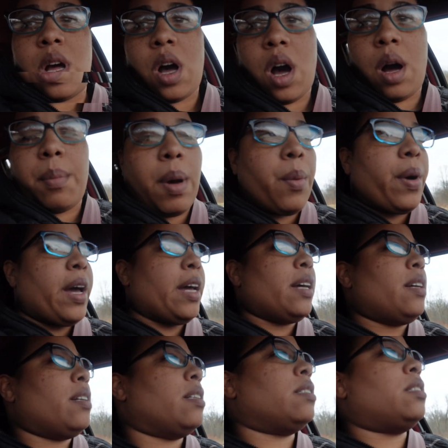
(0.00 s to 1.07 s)
On my way
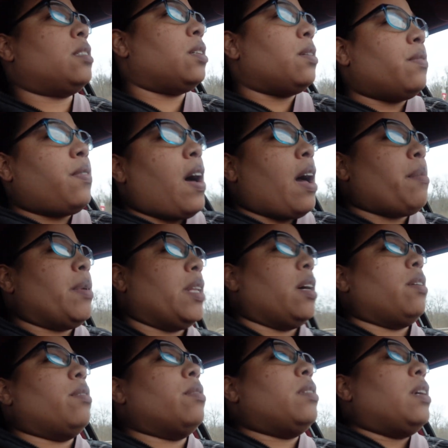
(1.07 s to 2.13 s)
to the Five Below,